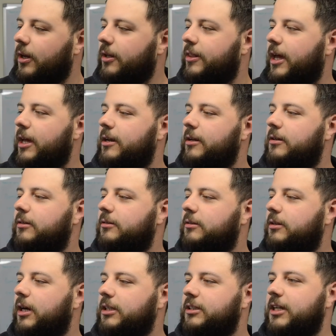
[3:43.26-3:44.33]
then
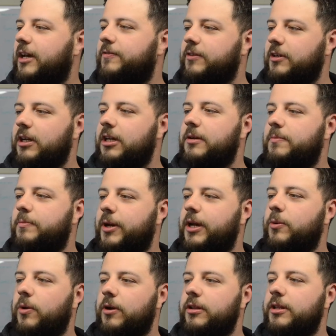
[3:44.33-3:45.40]
I'd definitely
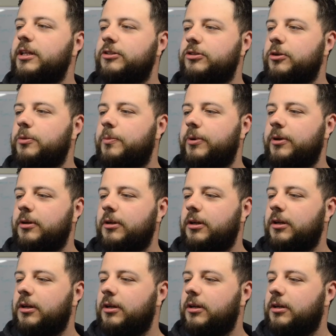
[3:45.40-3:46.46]
pick one of these up.
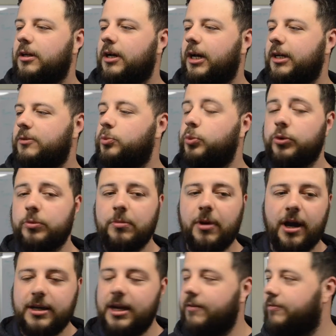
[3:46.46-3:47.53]
I wouldn't
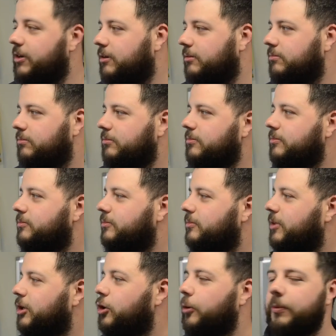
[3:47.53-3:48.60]
mind having
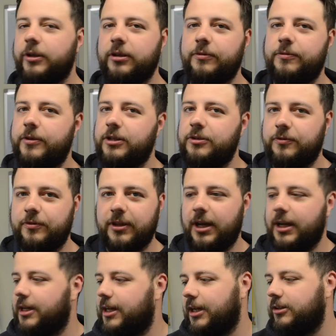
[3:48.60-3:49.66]
a couple in the fridge for
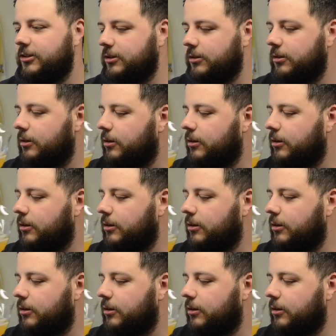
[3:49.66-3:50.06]
that occasion.